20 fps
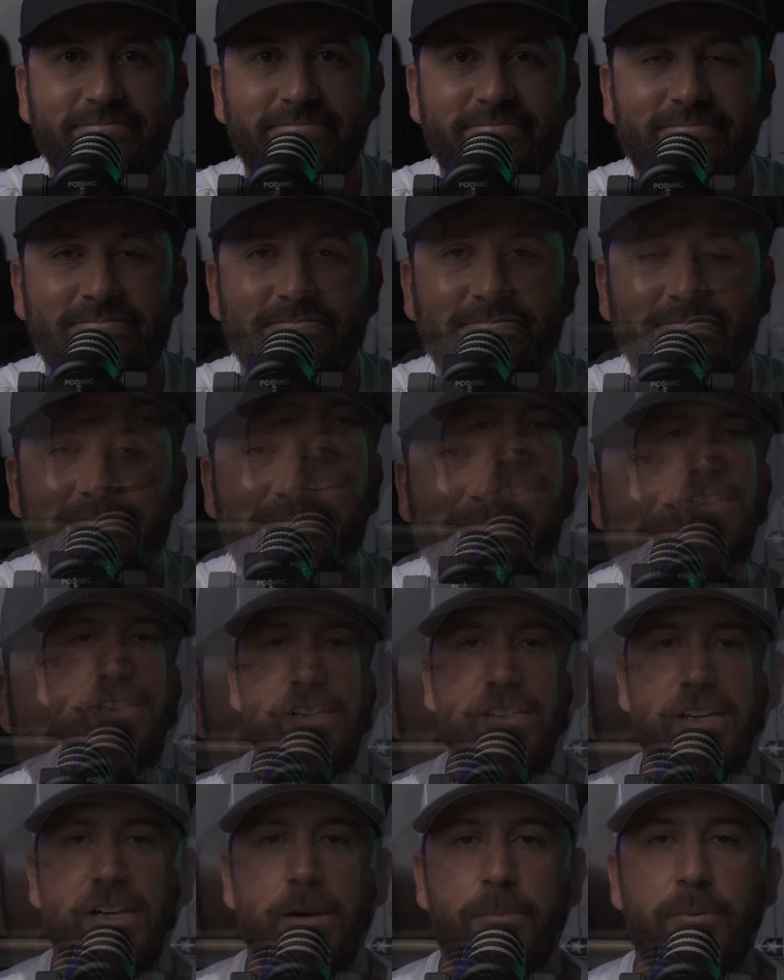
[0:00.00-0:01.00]
Hey guys,
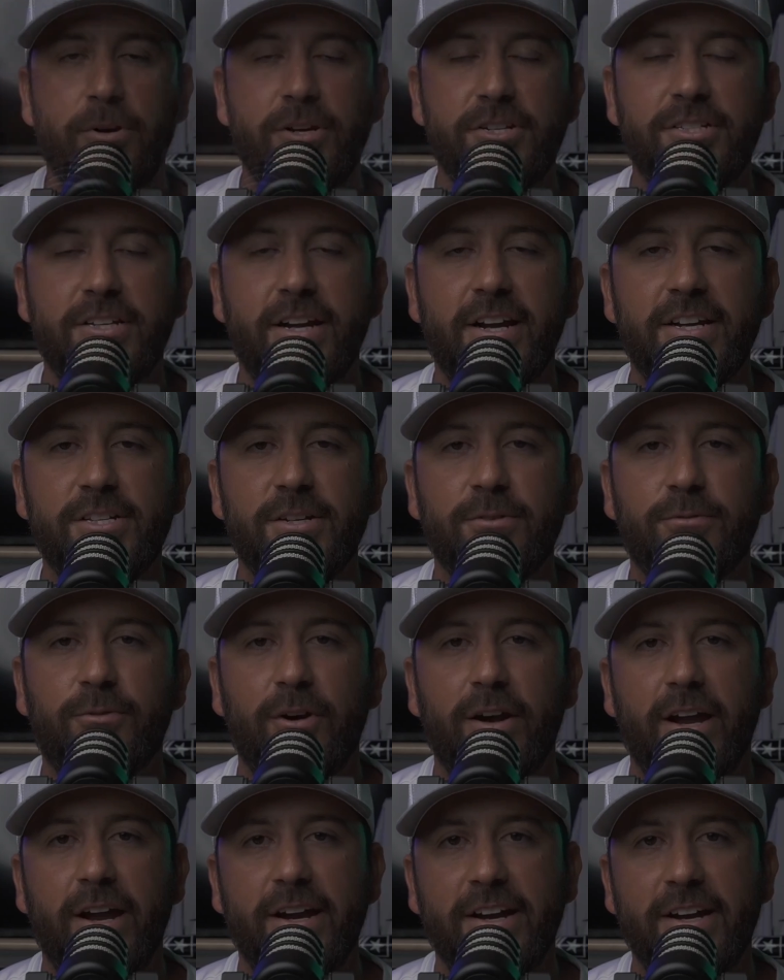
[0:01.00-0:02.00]
as an appreciation
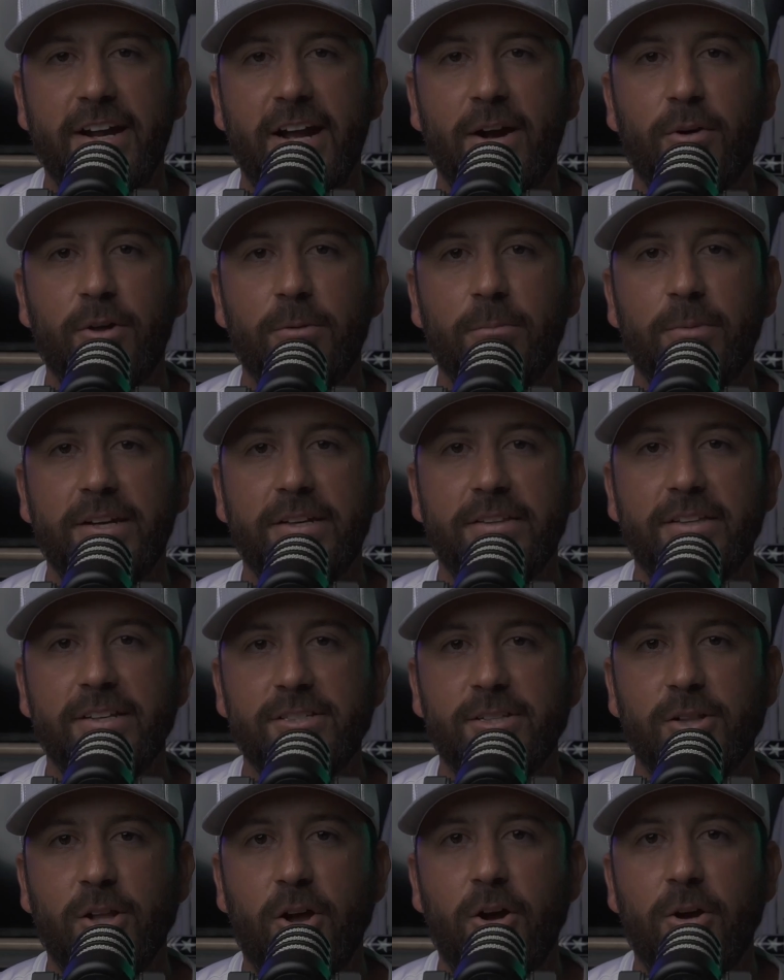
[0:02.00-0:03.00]
for hanging out with me
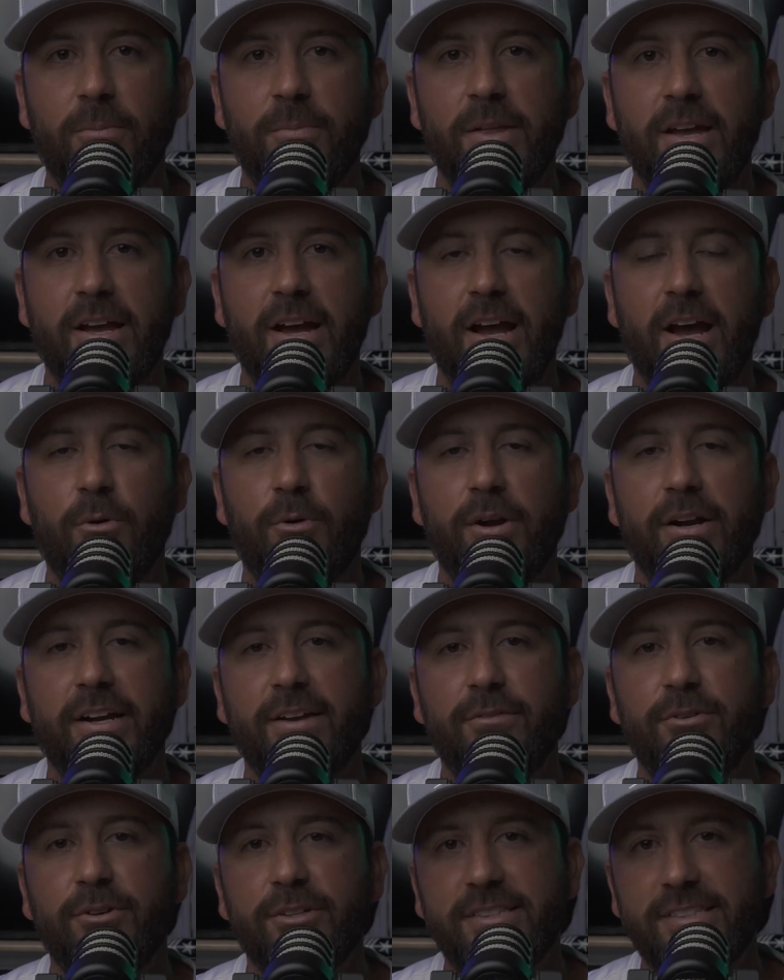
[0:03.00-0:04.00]
this long, I want to
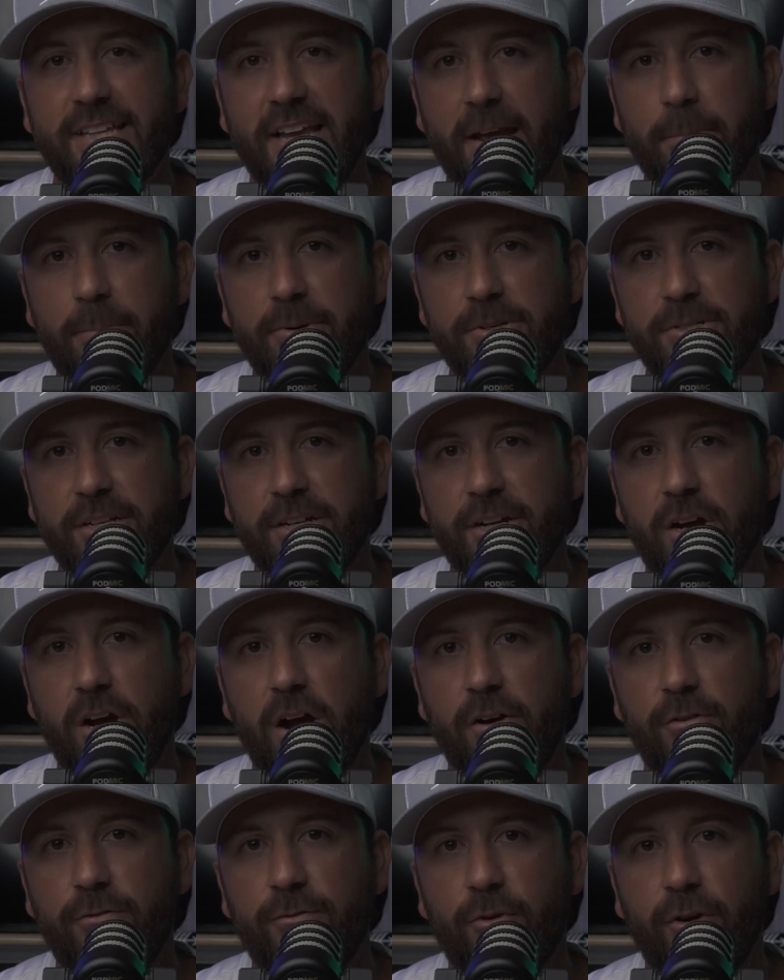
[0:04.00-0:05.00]
give you 10%
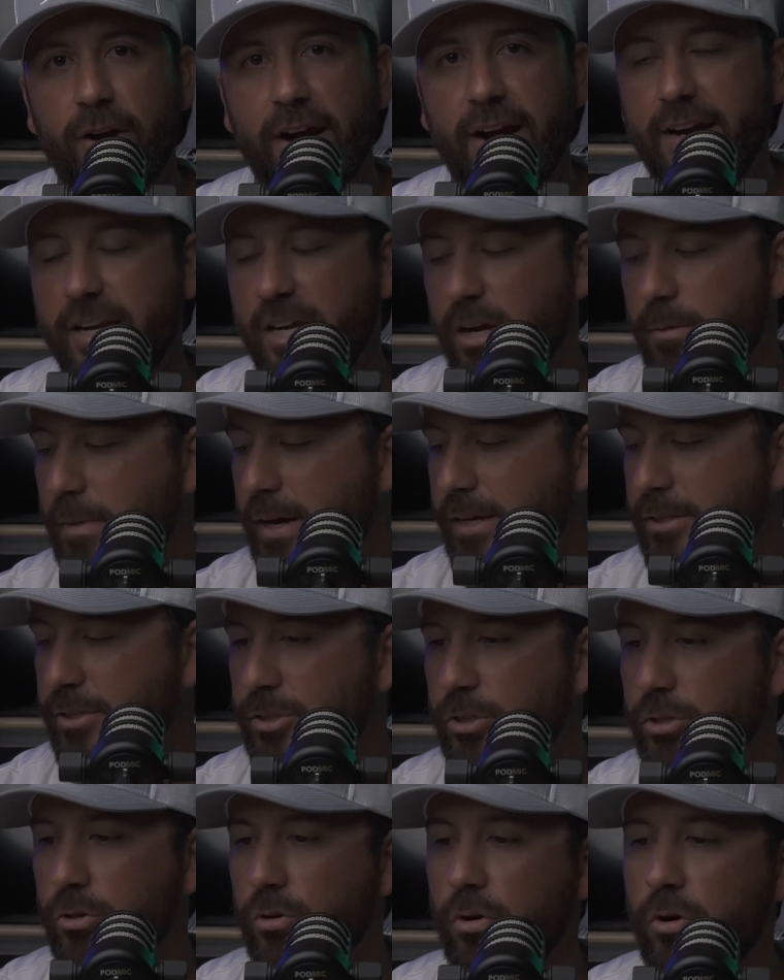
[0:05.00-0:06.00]
off for any of my
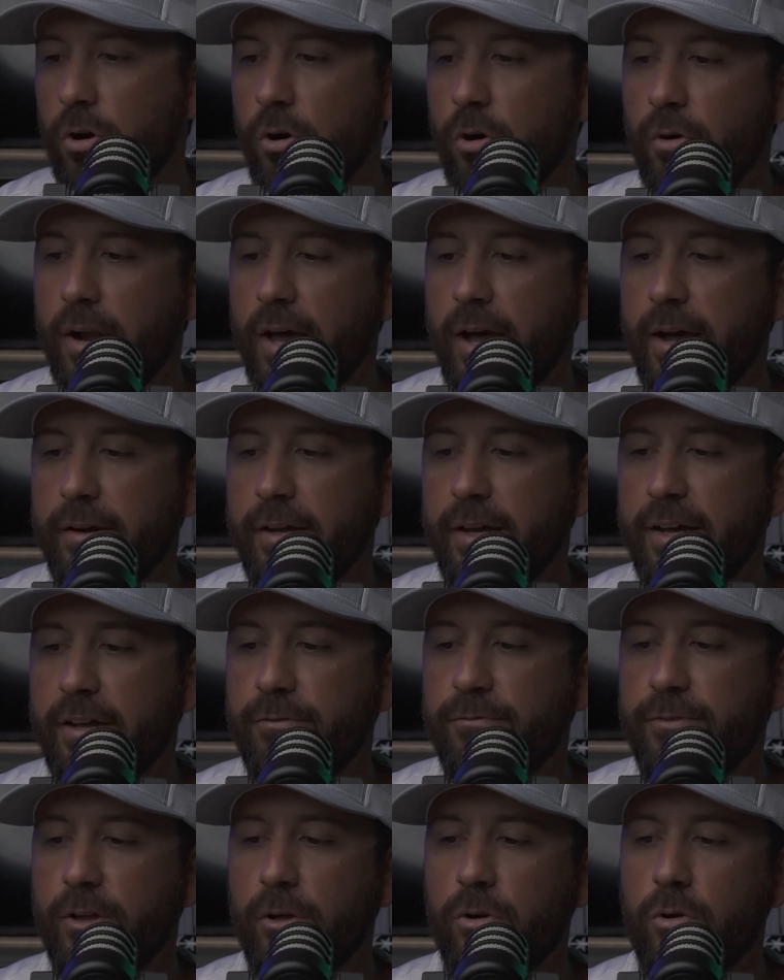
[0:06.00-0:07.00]
two online infield